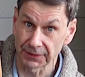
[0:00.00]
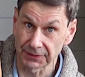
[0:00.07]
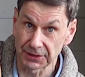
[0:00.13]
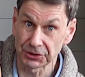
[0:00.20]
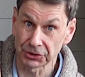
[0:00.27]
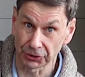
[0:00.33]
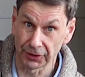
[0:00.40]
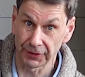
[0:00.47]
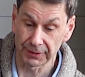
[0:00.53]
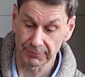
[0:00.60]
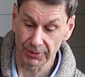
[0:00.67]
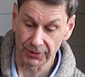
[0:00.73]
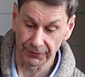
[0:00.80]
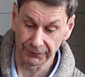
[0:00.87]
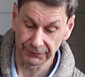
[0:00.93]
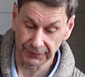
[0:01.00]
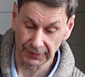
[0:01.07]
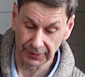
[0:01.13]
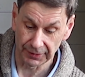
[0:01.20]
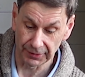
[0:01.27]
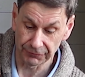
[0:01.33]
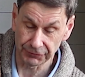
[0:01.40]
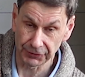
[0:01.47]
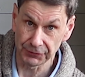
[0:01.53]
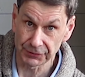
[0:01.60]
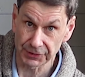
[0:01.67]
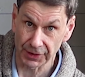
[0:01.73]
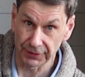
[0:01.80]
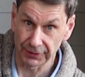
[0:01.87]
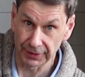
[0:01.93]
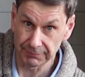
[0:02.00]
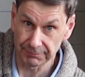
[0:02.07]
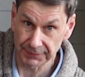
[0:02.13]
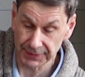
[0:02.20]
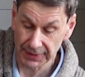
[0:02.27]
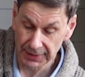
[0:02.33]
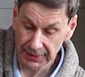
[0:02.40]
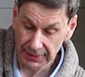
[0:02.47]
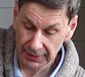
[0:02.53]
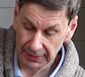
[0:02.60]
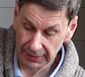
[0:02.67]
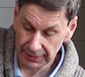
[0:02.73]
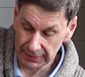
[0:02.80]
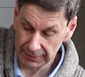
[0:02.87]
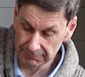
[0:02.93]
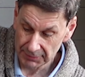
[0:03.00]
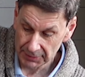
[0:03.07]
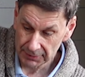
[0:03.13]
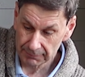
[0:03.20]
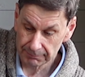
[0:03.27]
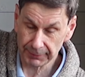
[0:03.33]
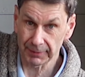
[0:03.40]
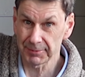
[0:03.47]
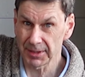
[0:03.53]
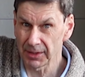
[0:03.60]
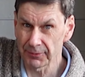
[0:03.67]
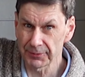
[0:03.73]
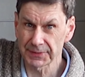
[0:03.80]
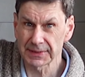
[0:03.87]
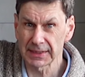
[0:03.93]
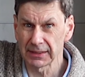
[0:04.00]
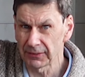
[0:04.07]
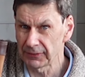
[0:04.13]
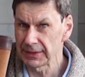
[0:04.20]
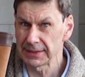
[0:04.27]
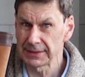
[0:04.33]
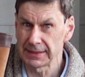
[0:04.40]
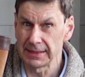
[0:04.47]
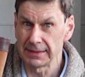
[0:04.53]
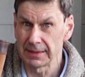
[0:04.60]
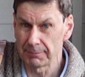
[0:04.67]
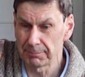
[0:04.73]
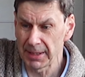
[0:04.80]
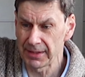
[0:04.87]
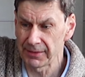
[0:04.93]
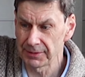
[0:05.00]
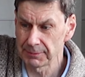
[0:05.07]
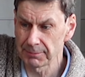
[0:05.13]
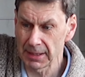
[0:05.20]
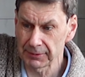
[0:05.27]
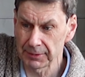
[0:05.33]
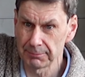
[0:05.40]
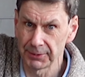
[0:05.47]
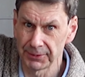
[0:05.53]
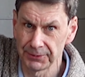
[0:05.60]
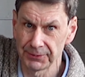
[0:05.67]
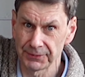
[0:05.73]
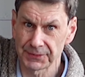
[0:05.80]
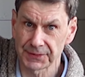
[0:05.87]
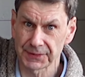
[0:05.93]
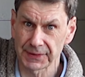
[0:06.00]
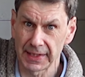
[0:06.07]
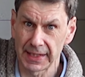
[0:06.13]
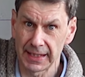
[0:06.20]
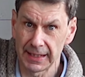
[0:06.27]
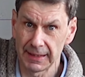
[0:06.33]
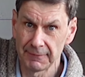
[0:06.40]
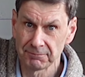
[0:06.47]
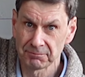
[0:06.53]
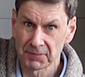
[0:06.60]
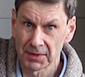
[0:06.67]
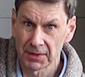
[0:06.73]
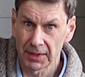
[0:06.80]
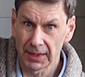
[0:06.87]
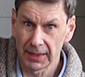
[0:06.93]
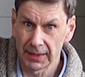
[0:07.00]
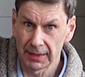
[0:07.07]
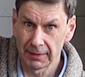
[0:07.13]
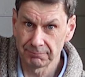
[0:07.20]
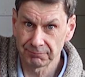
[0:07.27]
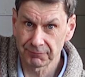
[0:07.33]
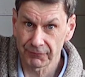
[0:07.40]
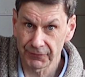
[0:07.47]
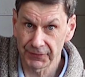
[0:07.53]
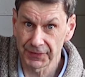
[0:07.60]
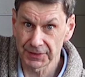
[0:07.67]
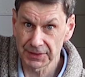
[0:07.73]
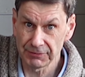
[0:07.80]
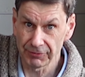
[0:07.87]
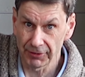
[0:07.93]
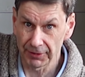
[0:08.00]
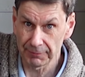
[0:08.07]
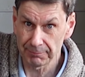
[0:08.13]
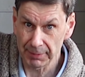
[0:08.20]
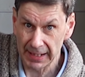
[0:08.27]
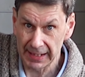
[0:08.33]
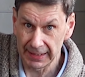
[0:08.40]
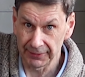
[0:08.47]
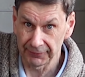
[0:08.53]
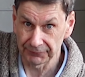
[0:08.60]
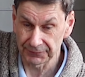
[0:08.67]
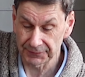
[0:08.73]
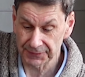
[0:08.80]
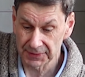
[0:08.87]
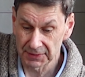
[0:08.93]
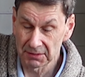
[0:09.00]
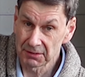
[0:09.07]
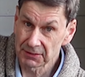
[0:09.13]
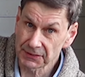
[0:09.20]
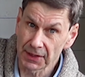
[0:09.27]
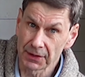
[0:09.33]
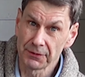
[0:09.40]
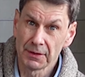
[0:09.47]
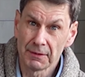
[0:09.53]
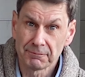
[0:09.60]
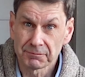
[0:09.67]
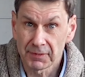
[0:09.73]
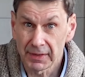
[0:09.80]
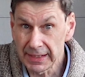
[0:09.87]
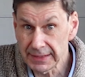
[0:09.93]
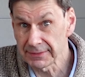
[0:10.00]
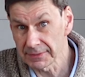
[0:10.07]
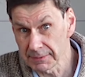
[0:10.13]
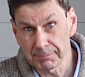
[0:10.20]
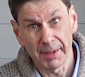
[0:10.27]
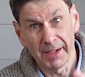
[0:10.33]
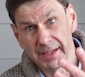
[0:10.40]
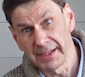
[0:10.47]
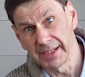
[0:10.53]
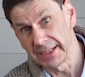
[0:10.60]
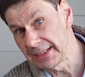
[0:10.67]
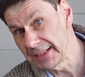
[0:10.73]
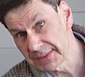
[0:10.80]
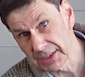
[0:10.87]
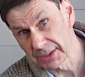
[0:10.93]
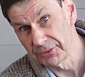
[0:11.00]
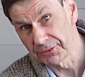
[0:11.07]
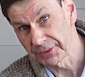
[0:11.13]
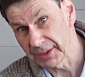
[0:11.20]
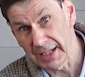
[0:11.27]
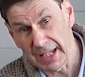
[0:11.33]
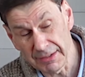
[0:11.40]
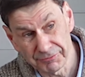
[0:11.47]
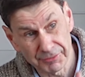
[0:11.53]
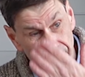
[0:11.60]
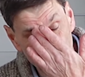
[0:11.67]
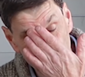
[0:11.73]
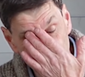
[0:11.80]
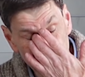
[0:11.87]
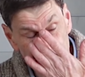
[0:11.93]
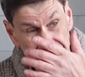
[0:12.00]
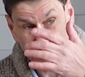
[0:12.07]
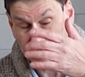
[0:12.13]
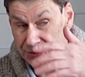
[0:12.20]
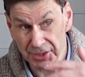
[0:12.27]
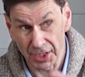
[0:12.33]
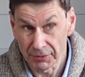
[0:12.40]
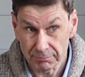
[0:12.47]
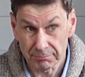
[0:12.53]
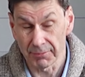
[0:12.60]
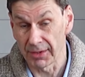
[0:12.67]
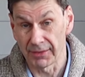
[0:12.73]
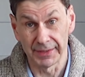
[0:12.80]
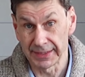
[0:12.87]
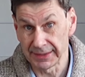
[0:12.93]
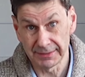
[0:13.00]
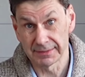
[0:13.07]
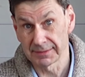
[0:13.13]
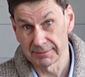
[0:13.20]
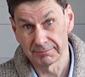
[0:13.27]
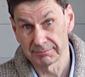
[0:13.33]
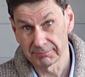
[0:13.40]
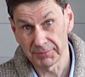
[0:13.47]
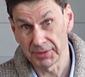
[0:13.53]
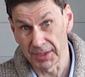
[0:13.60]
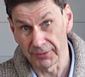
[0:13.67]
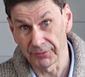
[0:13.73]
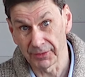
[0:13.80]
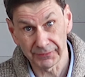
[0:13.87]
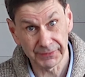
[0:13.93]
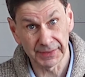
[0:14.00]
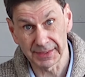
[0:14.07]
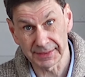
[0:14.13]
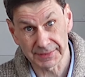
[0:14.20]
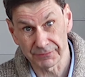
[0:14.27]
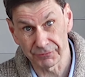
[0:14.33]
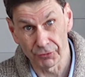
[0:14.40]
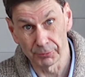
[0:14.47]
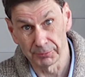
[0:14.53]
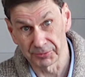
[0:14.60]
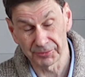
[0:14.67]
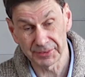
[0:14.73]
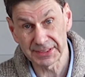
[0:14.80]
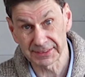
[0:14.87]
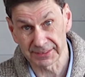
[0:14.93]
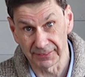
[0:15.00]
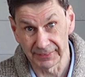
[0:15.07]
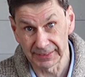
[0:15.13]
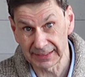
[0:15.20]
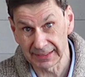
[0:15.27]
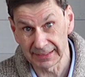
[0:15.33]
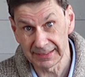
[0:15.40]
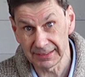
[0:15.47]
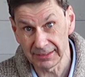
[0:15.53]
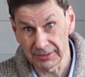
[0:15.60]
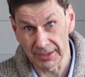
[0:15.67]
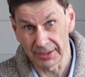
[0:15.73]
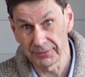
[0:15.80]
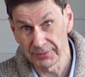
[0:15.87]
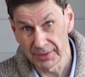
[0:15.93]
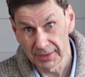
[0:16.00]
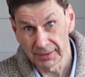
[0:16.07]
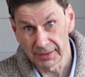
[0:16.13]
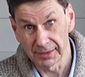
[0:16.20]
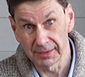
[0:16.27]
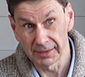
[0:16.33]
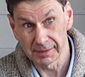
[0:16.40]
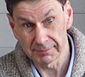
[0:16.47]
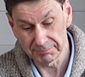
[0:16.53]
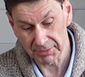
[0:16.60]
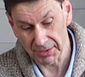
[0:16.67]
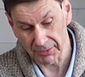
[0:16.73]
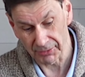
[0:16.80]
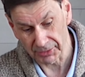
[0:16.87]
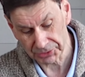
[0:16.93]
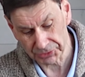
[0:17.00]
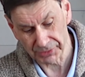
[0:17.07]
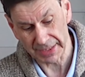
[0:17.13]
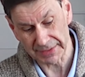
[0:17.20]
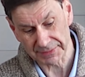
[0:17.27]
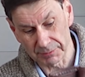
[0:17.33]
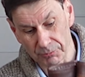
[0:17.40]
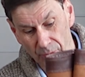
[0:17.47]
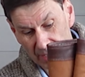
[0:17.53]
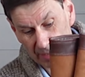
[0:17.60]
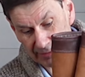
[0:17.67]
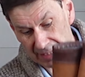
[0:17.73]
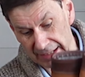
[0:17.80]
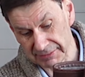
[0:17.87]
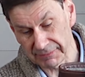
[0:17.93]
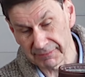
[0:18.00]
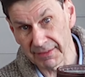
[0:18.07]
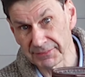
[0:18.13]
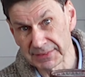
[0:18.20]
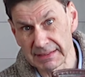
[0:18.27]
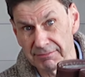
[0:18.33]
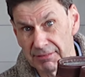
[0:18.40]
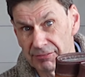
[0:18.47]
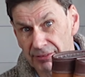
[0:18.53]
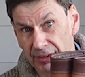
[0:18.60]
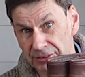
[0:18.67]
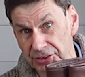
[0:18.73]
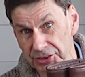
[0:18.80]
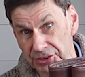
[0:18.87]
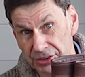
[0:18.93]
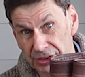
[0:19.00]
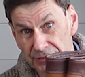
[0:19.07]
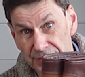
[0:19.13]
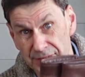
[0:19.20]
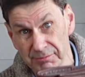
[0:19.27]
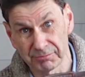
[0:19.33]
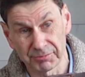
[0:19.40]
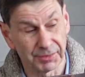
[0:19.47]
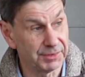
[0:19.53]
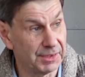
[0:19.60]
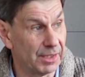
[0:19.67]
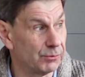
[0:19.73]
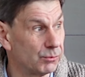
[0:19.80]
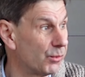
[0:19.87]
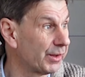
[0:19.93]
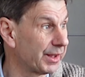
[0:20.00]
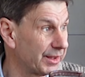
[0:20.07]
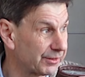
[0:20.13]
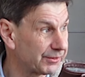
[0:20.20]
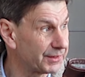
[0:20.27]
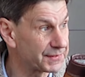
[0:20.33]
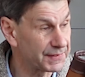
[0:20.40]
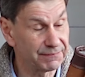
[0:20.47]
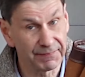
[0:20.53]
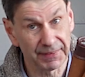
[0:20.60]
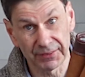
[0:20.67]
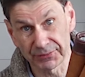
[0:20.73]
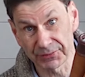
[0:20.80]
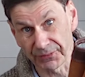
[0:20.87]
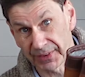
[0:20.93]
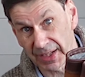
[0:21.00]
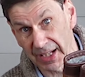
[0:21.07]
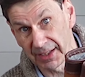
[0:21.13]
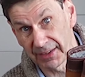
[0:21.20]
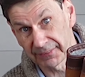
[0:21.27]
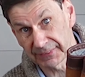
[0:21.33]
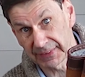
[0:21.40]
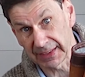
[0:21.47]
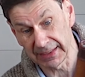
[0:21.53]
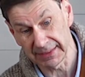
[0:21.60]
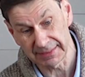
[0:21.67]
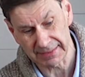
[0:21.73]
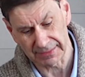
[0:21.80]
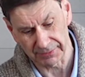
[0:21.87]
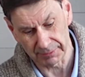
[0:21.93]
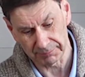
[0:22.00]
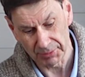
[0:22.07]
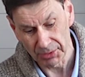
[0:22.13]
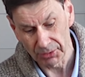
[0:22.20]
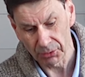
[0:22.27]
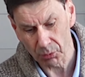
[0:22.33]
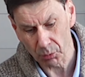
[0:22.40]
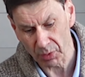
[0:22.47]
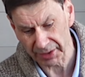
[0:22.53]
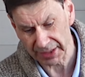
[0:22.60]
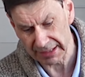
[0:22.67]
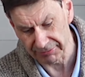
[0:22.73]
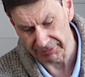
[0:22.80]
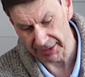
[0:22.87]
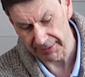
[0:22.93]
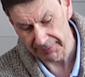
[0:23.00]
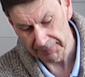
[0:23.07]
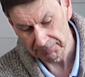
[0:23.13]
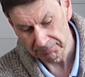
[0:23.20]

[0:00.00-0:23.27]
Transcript: I did try them on uh, a few times, um, but I mean, I was delighted. A pair of Dubarry boots there um, for £35. So it does pay to look everywhere, and if you don't mind you know, I think it's a form of recycling. You know, um, you know, I should get some wear out of those, even if I just use them for you know walking across the fields or gardening in time or whatever.